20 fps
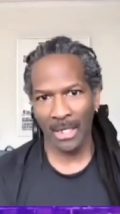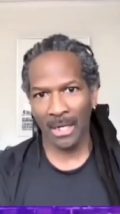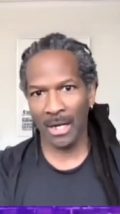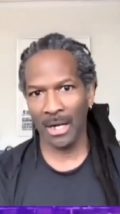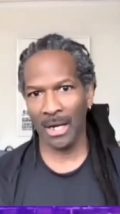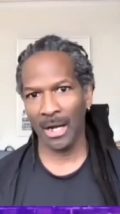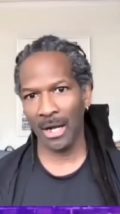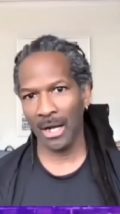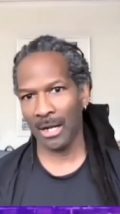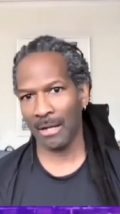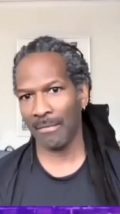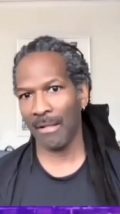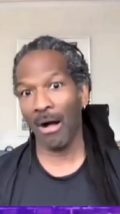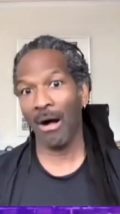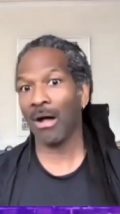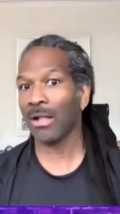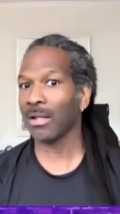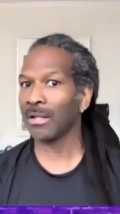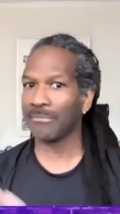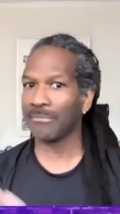uh,
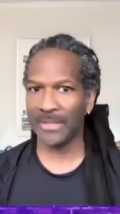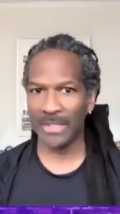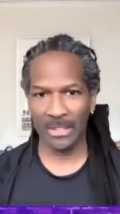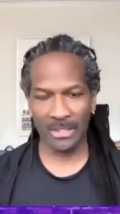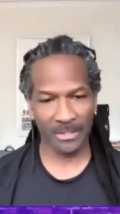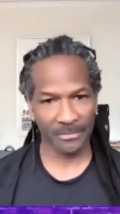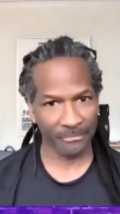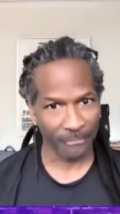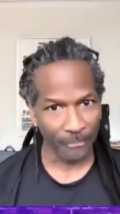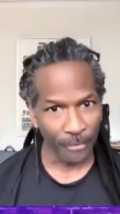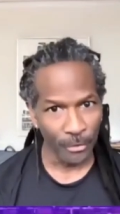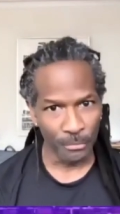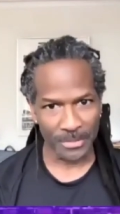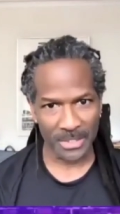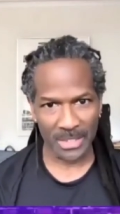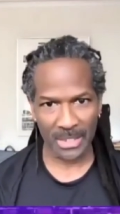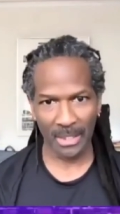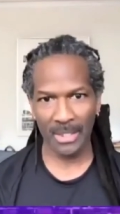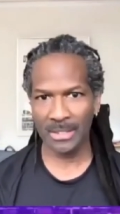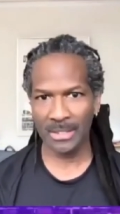all of these
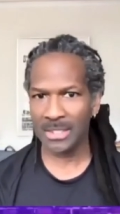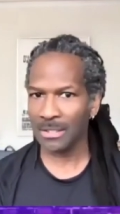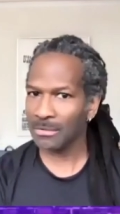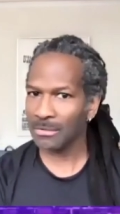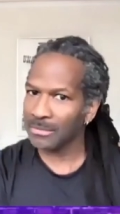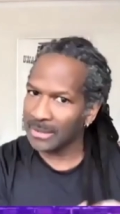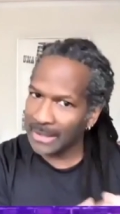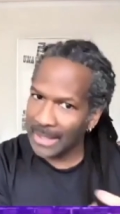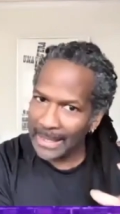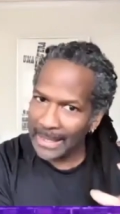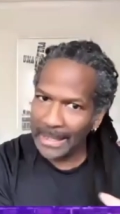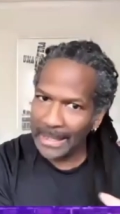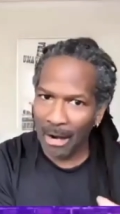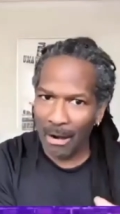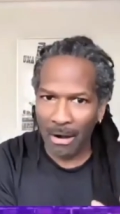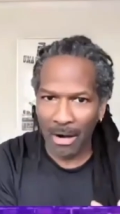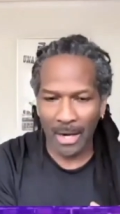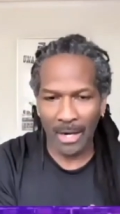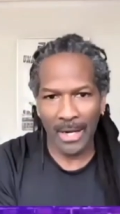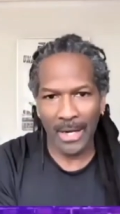fruits. And so they
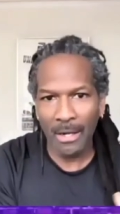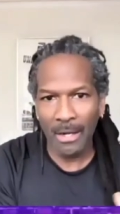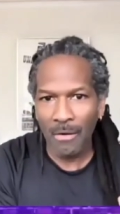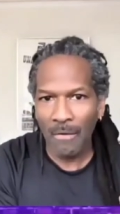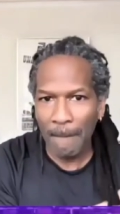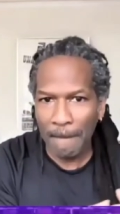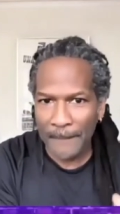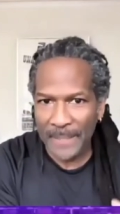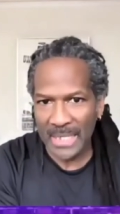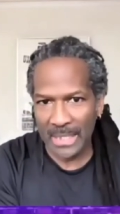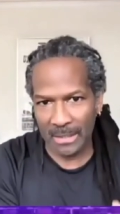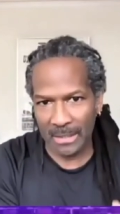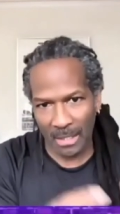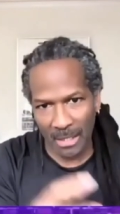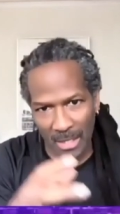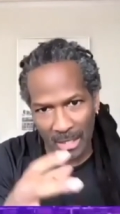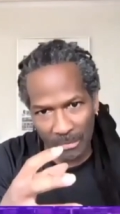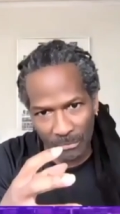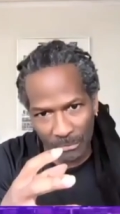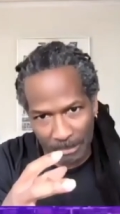are hell bent
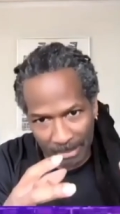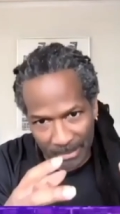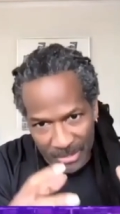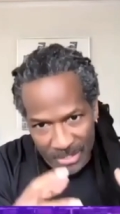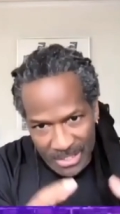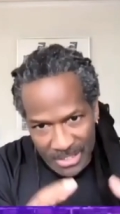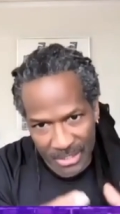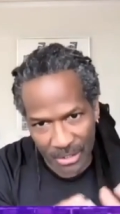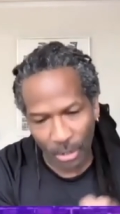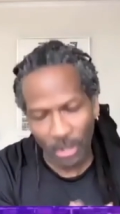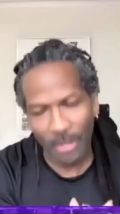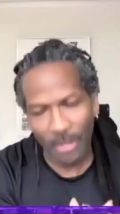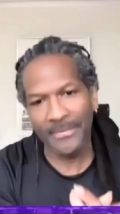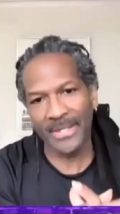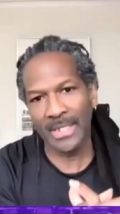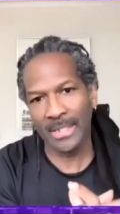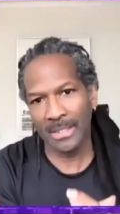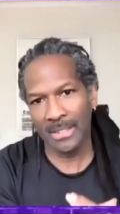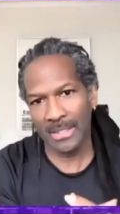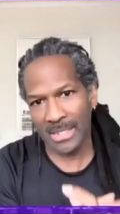on
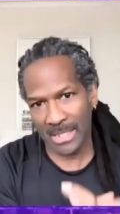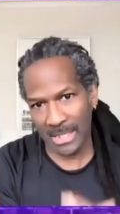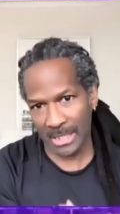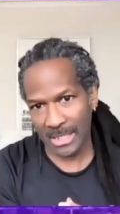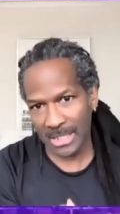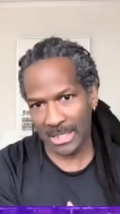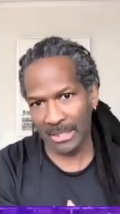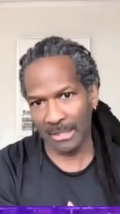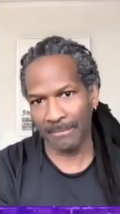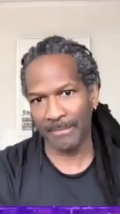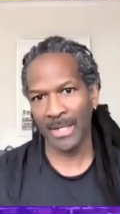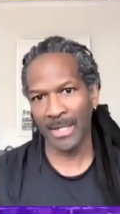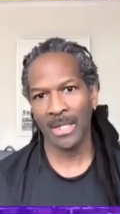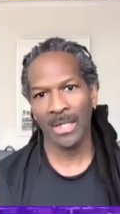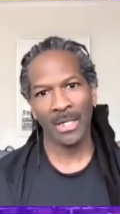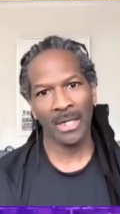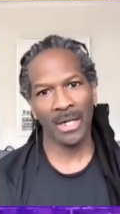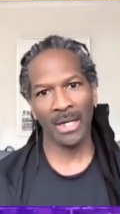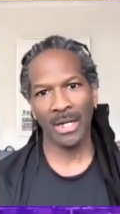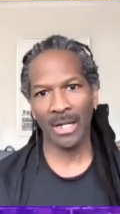preserving the system.
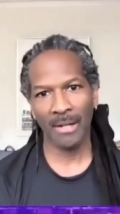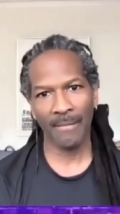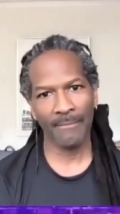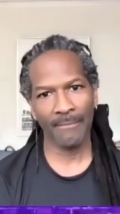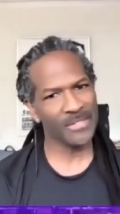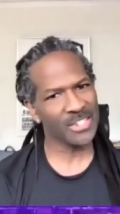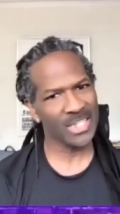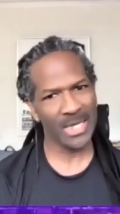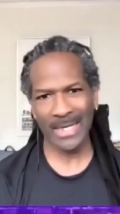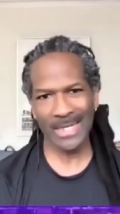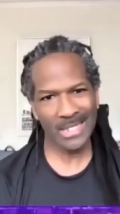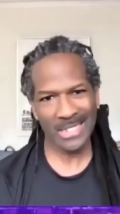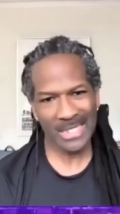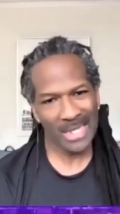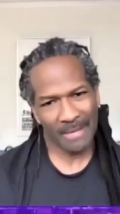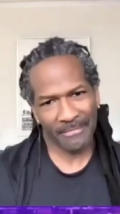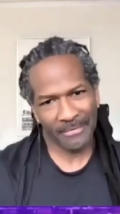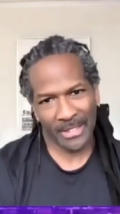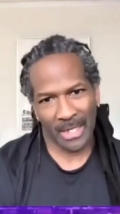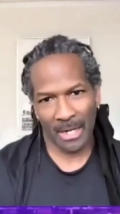Um, change
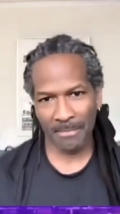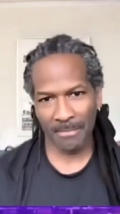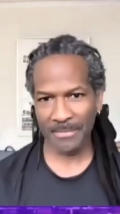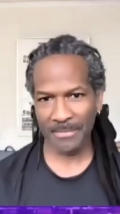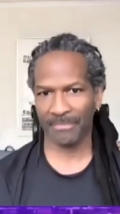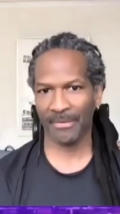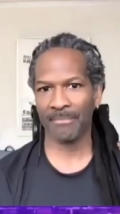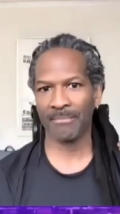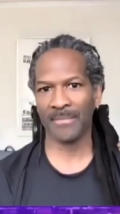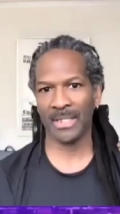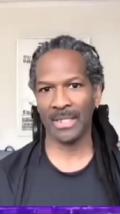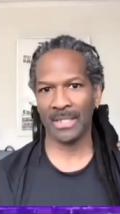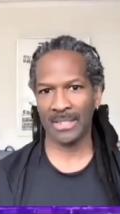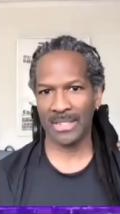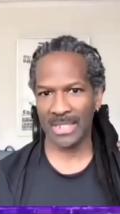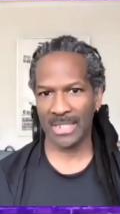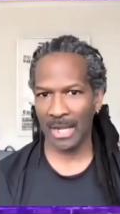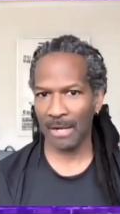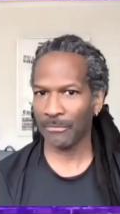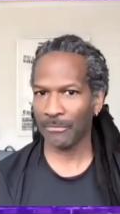never comes from the
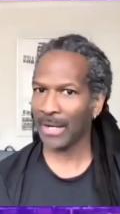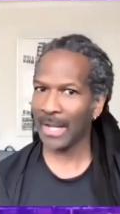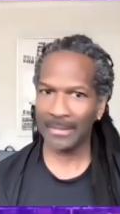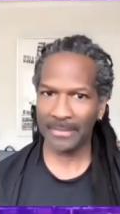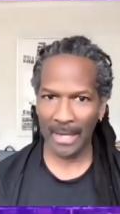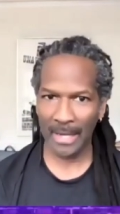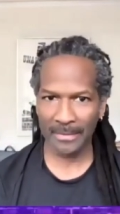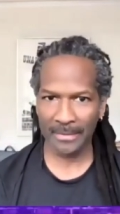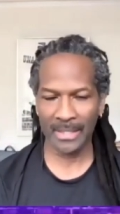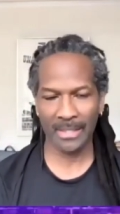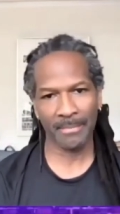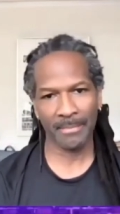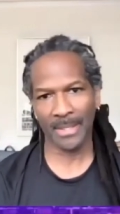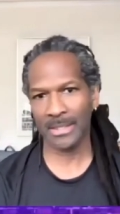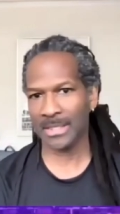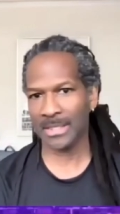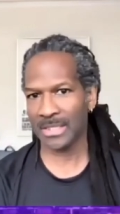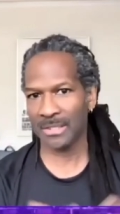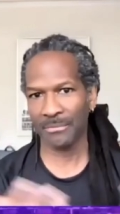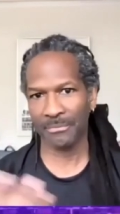inside. When I, I, think about
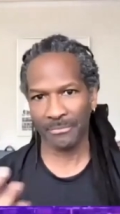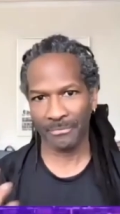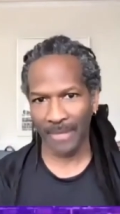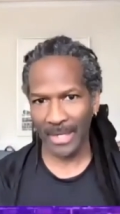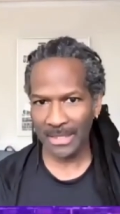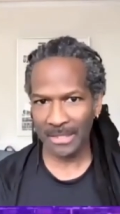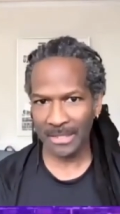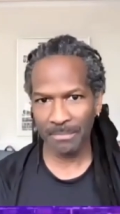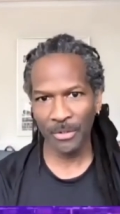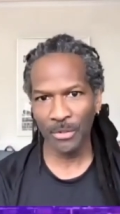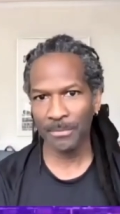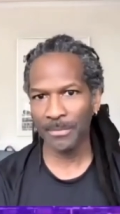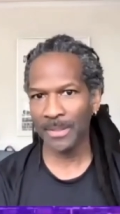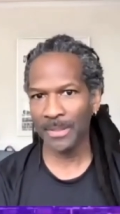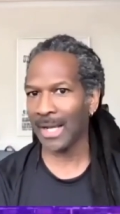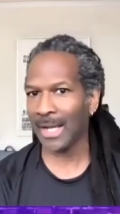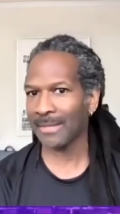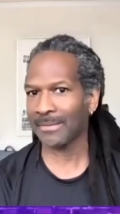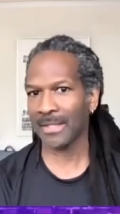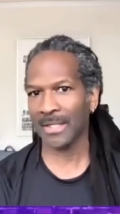the civil rights movement,
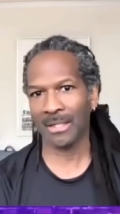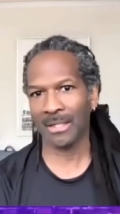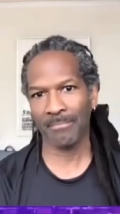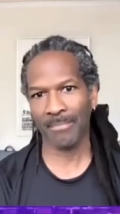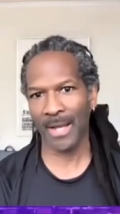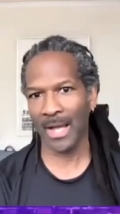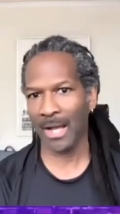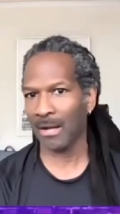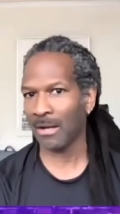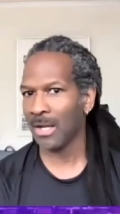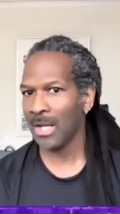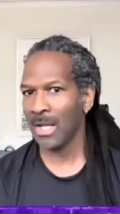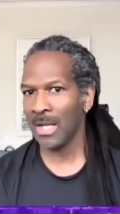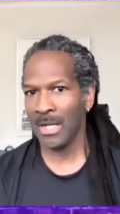I think about